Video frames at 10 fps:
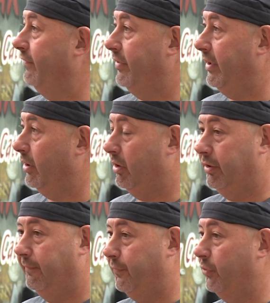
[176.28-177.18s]
Everything, all
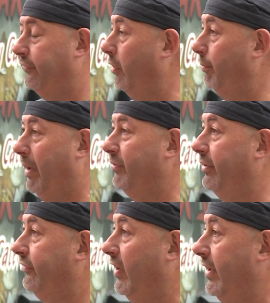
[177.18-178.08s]
the food is all prepped
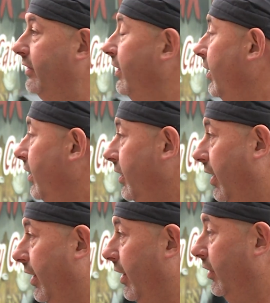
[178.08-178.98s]
on site.
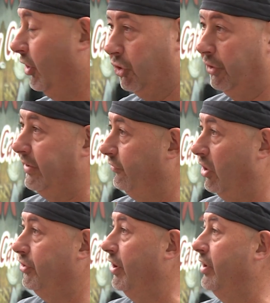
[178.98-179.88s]
Uh, the is
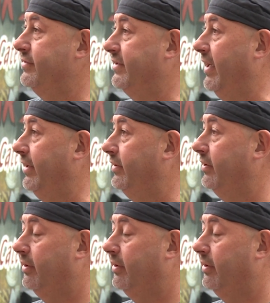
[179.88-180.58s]
all done on site.